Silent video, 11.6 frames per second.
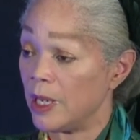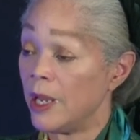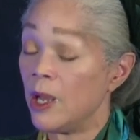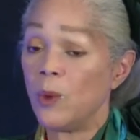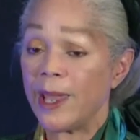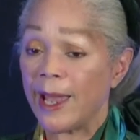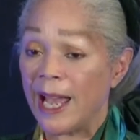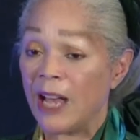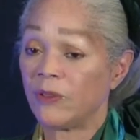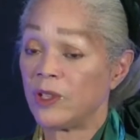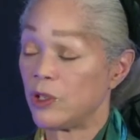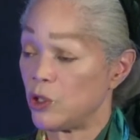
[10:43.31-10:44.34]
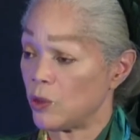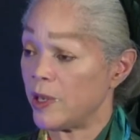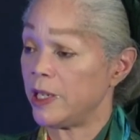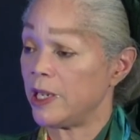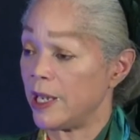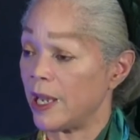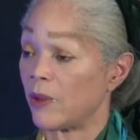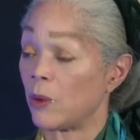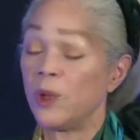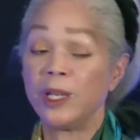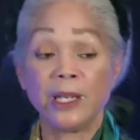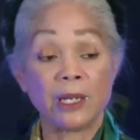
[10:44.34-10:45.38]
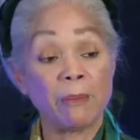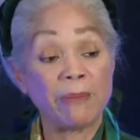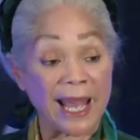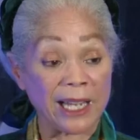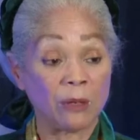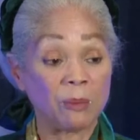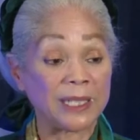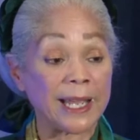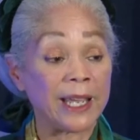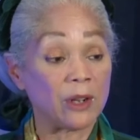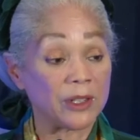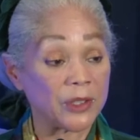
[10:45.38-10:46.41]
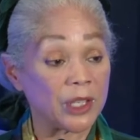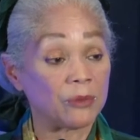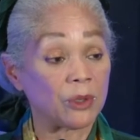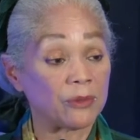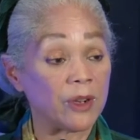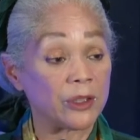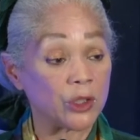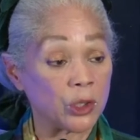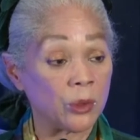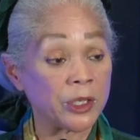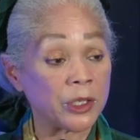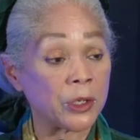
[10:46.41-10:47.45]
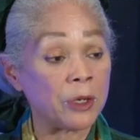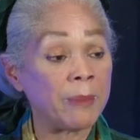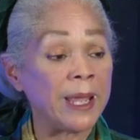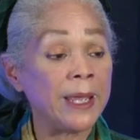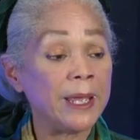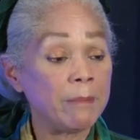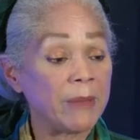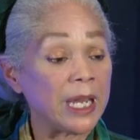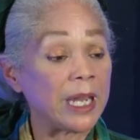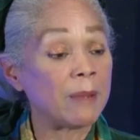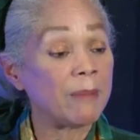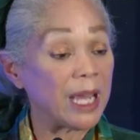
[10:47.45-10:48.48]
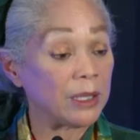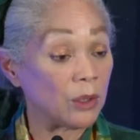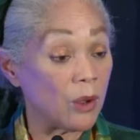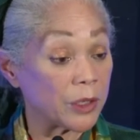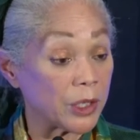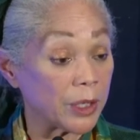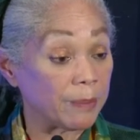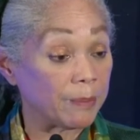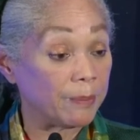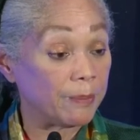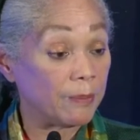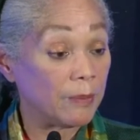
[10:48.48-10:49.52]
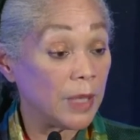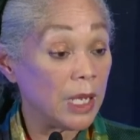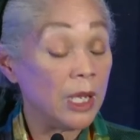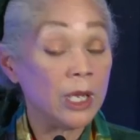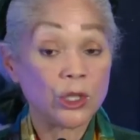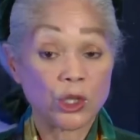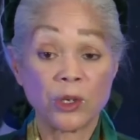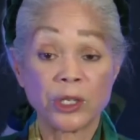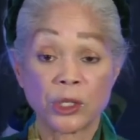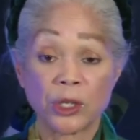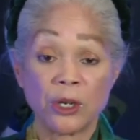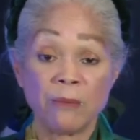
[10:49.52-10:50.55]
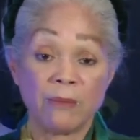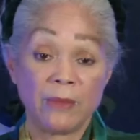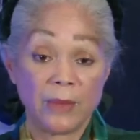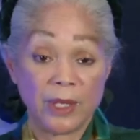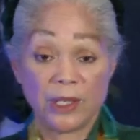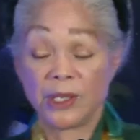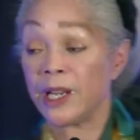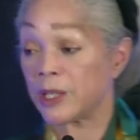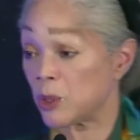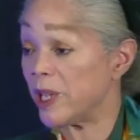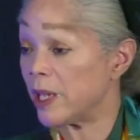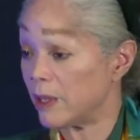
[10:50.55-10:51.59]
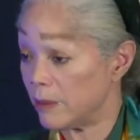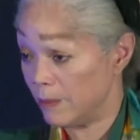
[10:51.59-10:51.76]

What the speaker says: We have to join together. We need a battle plan on several fronts, short term, medium, and long term. Short term is next week.